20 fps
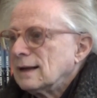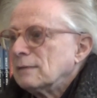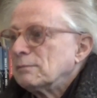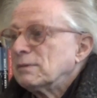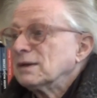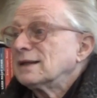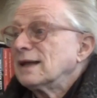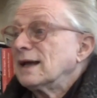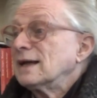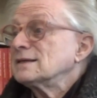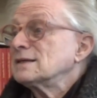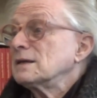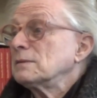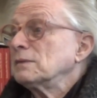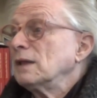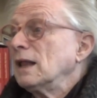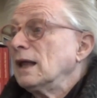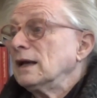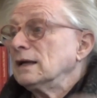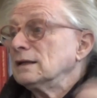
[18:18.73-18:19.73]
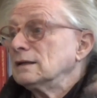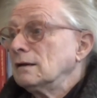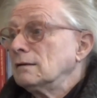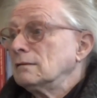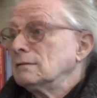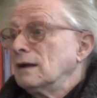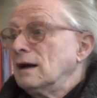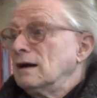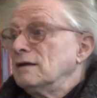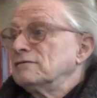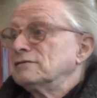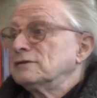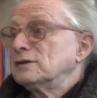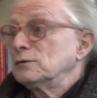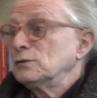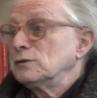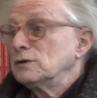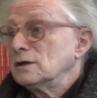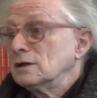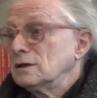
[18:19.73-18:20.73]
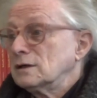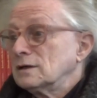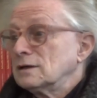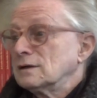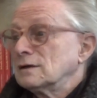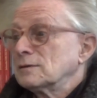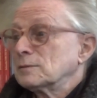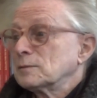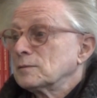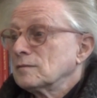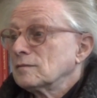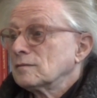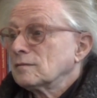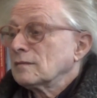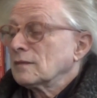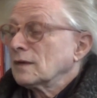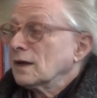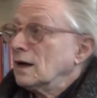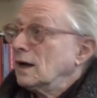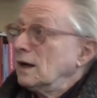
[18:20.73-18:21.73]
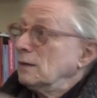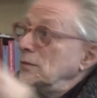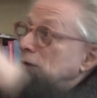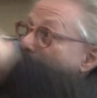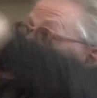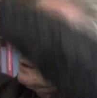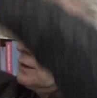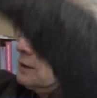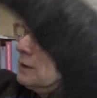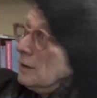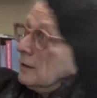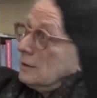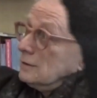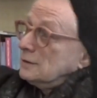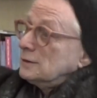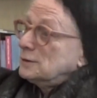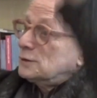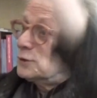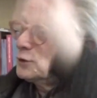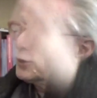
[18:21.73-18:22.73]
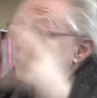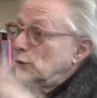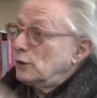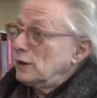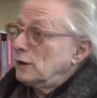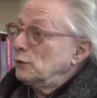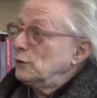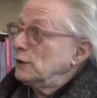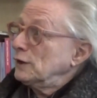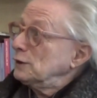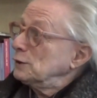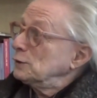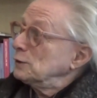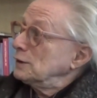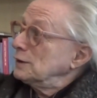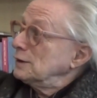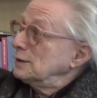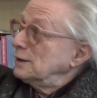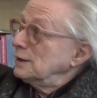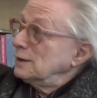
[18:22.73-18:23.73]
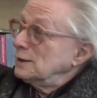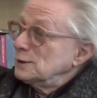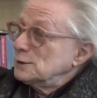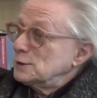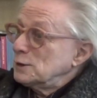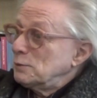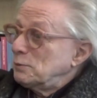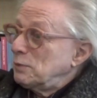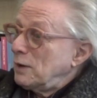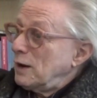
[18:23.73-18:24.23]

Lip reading: But as I'm lying down after work, I'm looking out this square window, and there's the